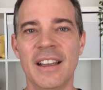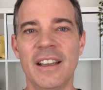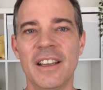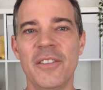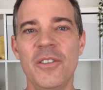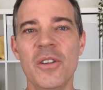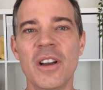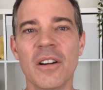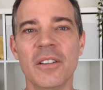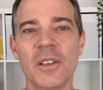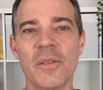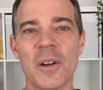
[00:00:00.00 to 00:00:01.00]
If you
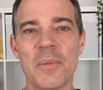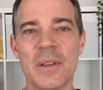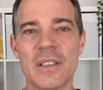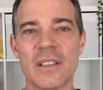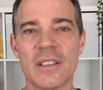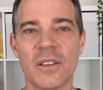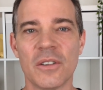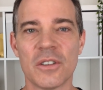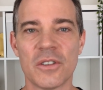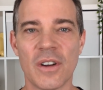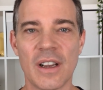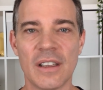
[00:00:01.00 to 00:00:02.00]
currently run a business in
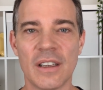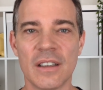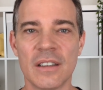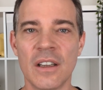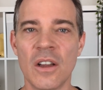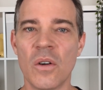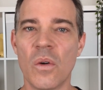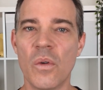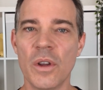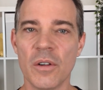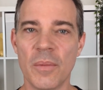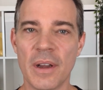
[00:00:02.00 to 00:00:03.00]
Australia, or
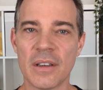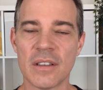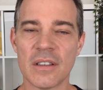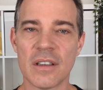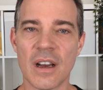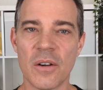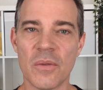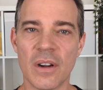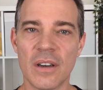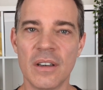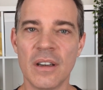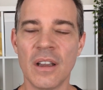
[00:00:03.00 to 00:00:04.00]
you're about to start
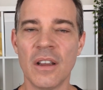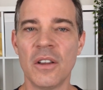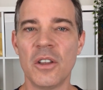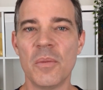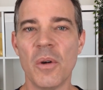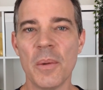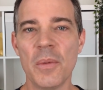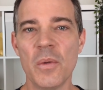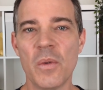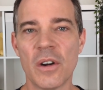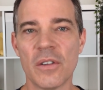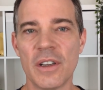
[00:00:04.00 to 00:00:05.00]
one, you might be
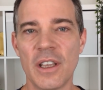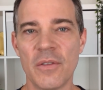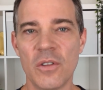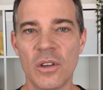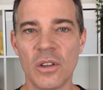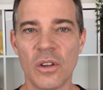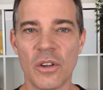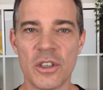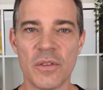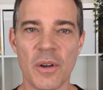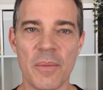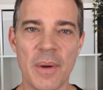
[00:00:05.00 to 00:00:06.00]
wondering if you can lodge
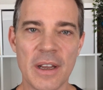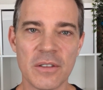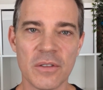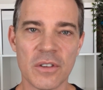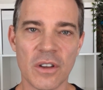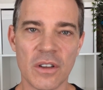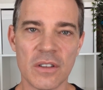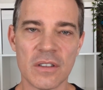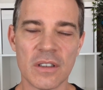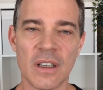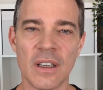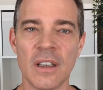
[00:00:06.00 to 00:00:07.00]
your own BAS
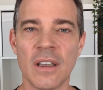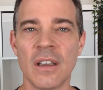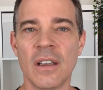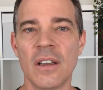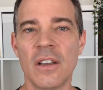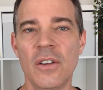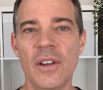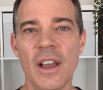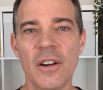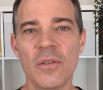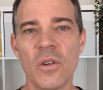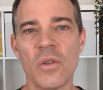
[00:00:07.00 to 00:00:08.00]
returns. You
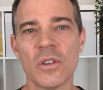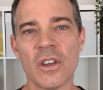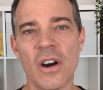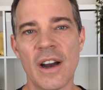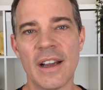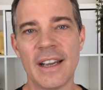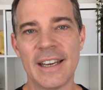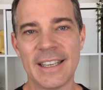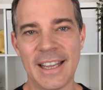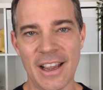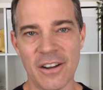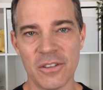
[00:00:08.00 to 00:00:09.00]
can of course hire an
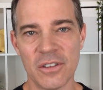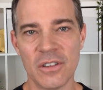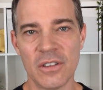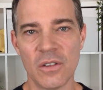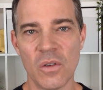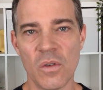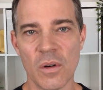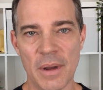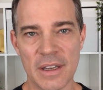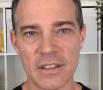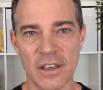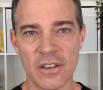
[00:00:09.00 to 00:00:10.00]
accountant or a
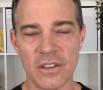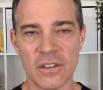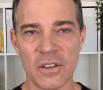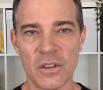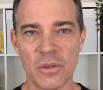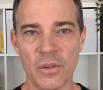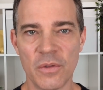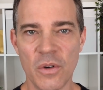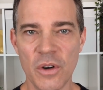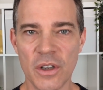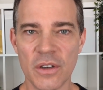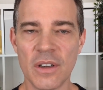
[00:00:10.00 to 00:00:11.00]
BAS agent to do it
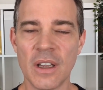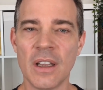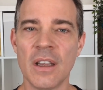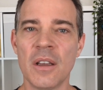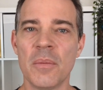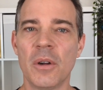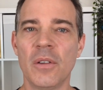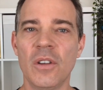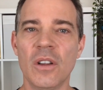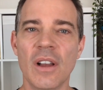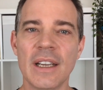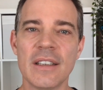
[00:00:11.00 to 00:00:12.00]
for you, but if
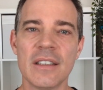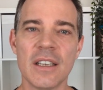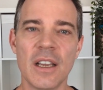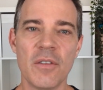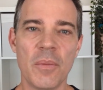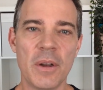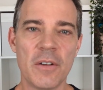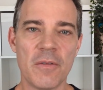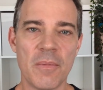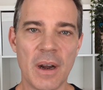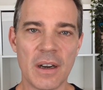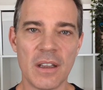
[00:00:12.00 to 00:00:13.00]
you'd like to save a bit of
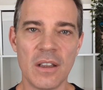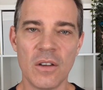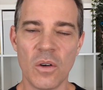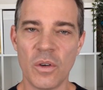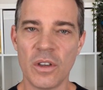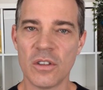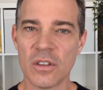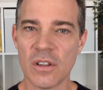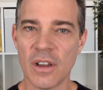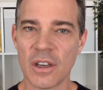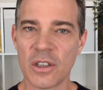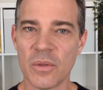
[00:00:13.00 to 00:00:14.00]
money, or you just
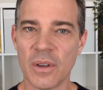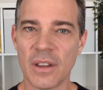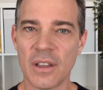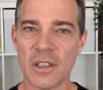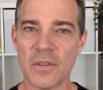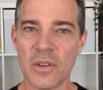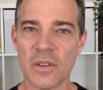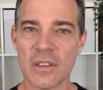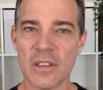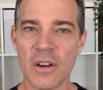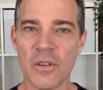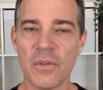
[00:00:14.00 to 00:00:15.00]
like doing things for
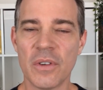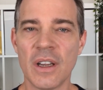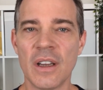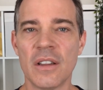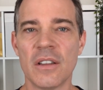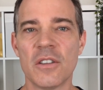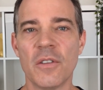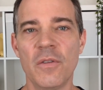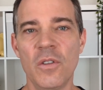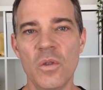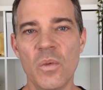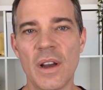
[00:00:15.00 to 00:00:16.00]
yourself, there's a
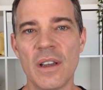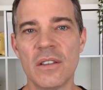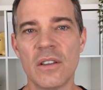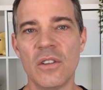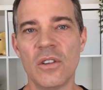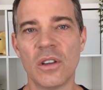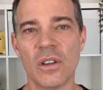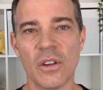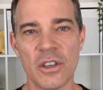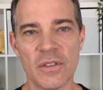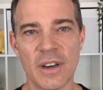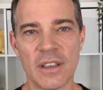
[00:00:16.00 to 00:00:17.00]
few ways you can
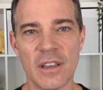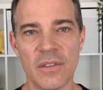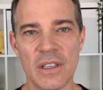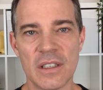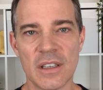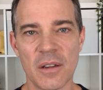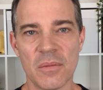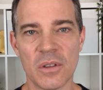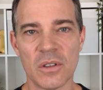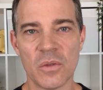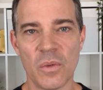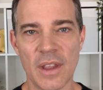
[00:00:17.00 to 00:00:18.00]
lodge your activity
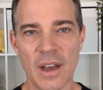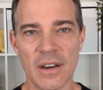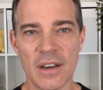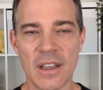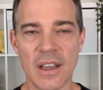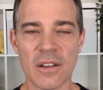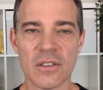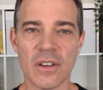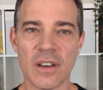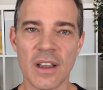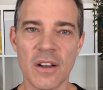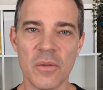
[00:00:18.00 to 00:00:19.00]
statements without any
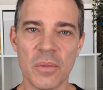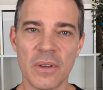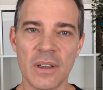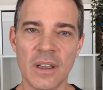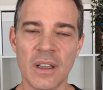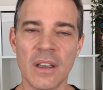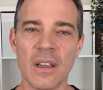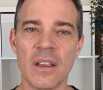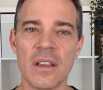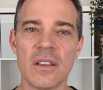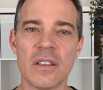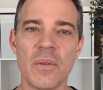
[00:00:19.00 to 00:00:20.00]
outside help.
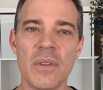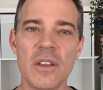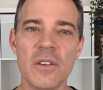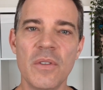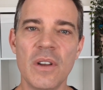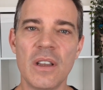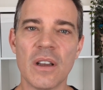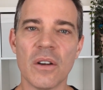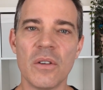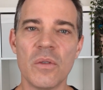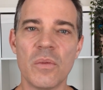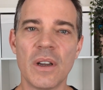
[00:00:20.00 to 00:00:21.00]
So in this
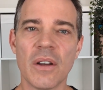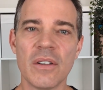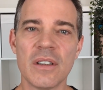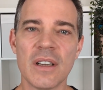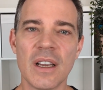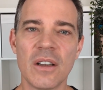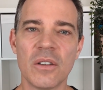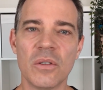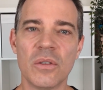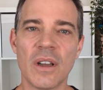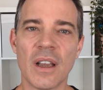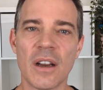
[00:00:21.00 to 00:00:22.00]
video, we're going to take a
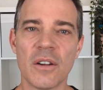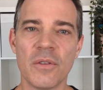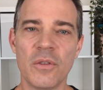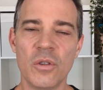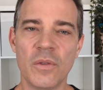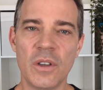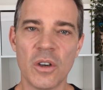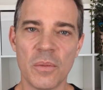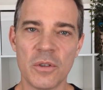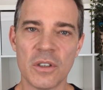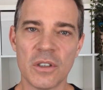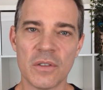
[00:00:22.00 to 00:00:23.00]
look at a few of the
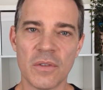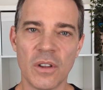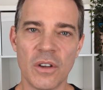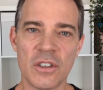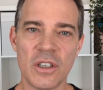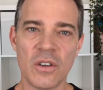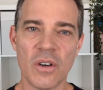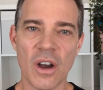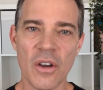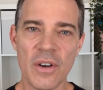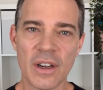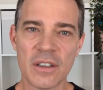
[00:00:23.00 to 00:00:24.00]
options for lodging your
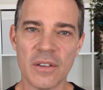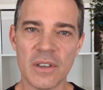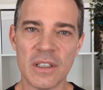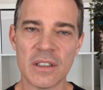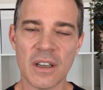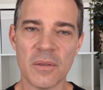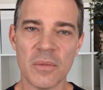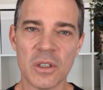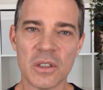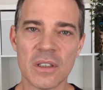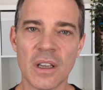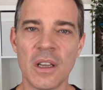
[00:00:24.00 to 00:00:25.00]
own activity
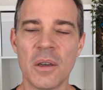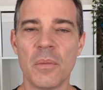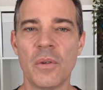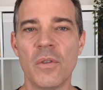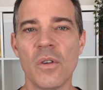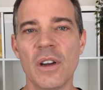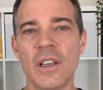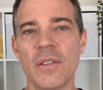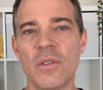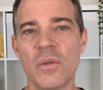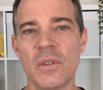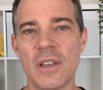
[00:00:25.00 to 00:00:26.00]
statements before I
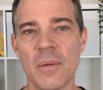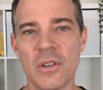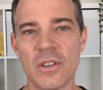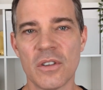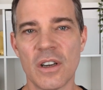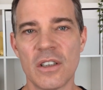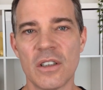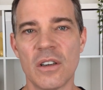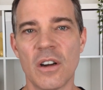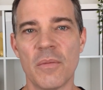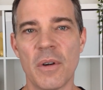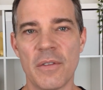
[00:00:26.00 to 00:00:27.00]
give you a demonstration
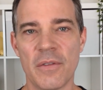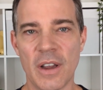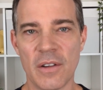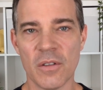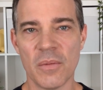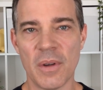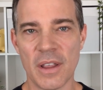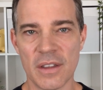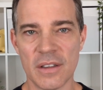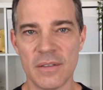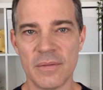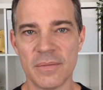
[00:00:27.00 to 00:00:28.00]
of my favorite
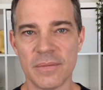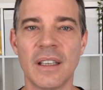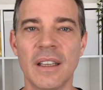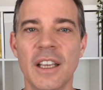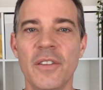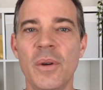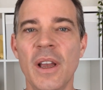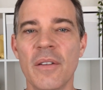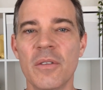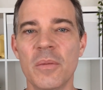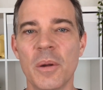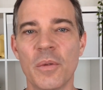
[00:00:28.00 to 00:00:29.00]
method. If we
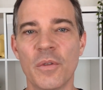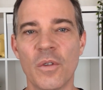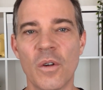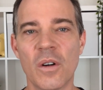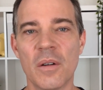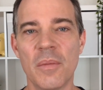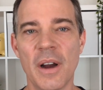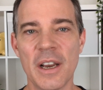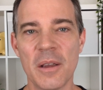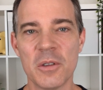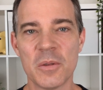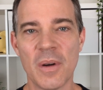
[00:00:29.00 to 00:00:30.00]
haven't met before, my
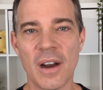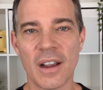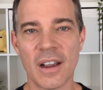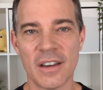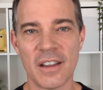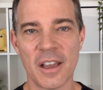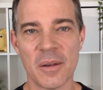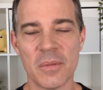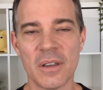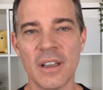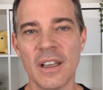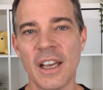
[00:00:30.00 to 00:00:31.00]
name is Mark Cunningham,
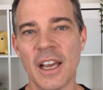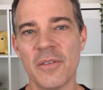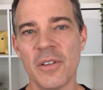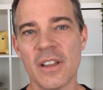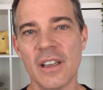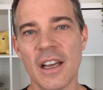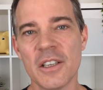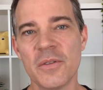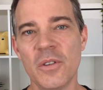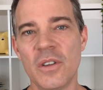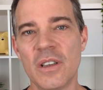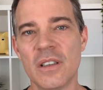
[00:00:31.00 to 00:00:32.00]
and for the last
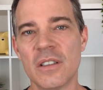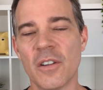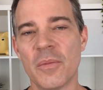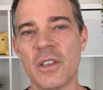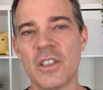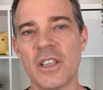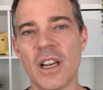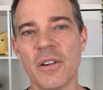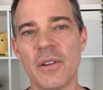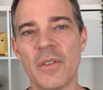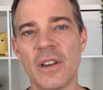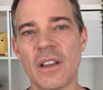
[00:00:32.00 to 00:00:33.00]
few years I've been
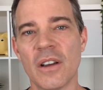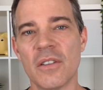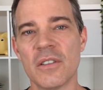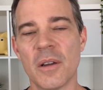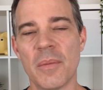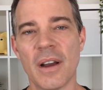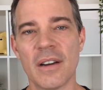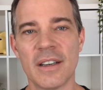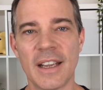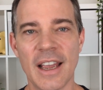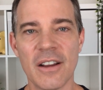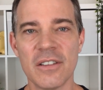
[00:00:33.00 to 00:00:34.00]
sharing videos about
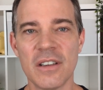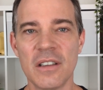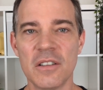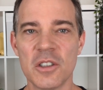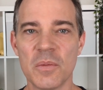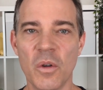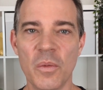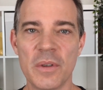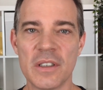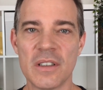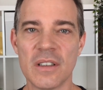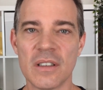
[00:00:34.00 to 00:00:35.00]
accounting, small
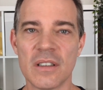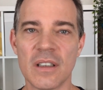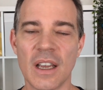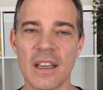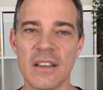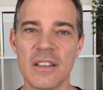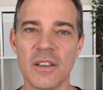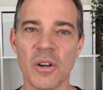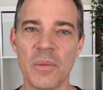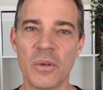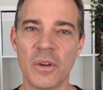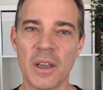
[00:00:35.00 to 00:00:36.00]
business, and Xero
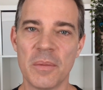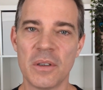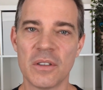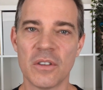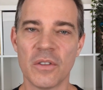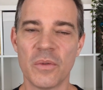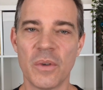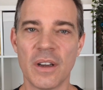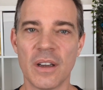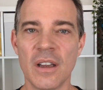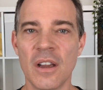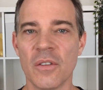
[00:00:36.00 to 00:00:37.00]
bookkeeping
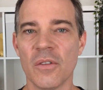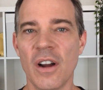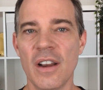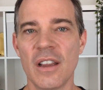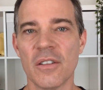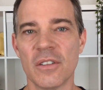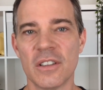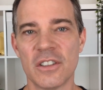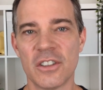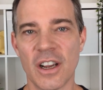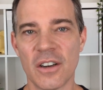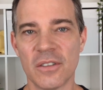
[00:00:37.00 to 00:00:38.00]
software right here on this
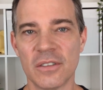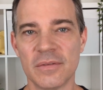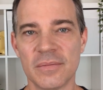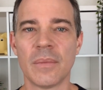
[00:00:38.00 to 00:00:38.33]
channel.